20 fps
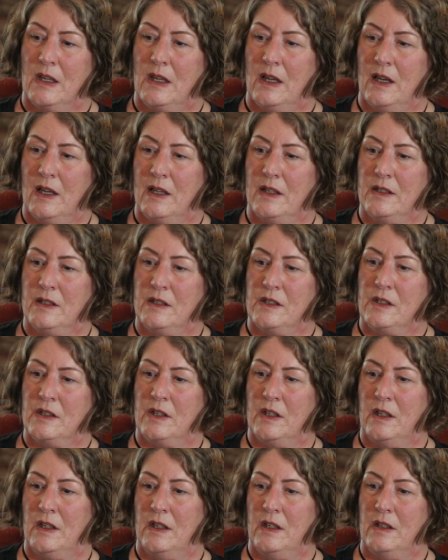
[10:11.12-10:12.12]
And
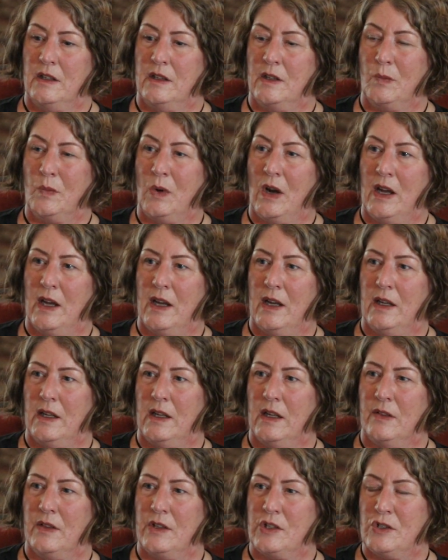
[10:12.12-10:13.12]
the
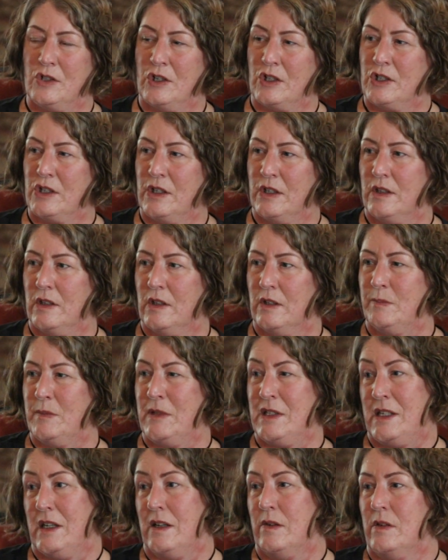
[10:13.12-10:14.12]
way and the structure, the
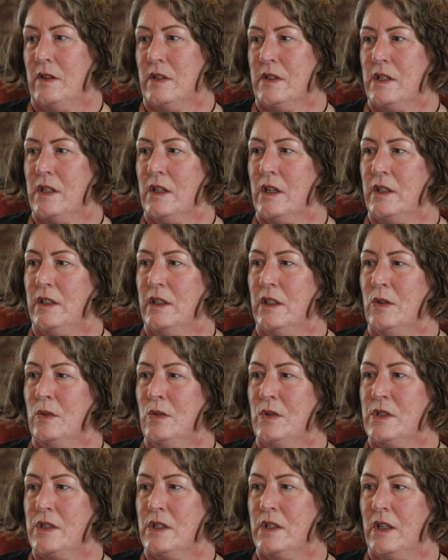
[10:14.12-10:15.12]
materials that are
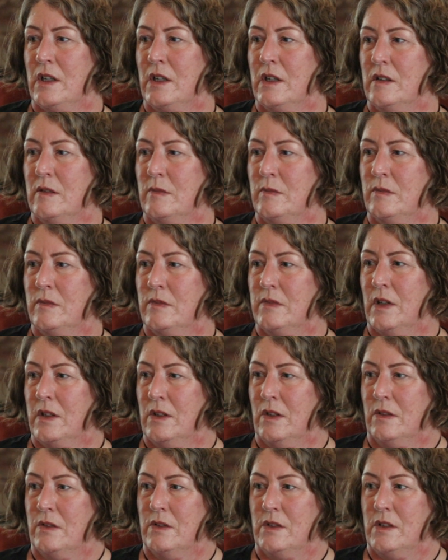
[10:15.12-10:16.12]
used, they're
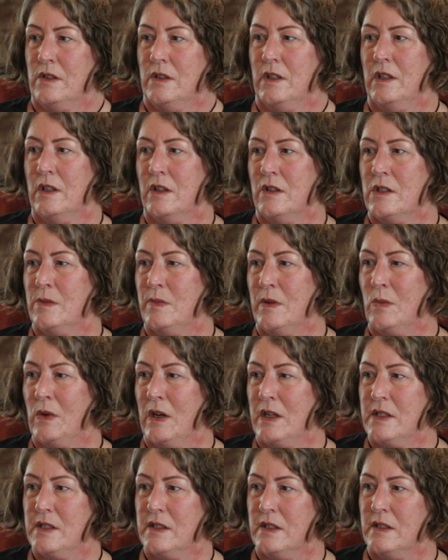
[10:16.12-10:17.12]
not, you know, to be
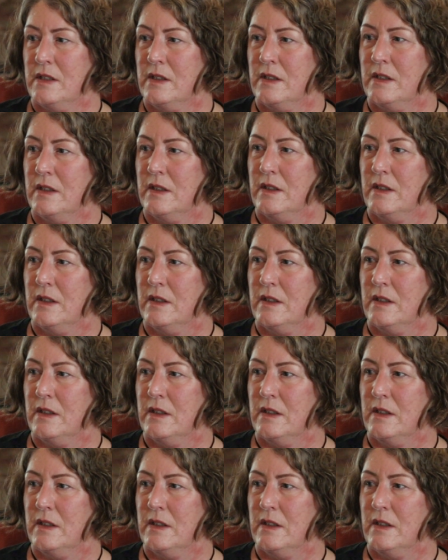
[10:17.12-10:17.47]
wasted.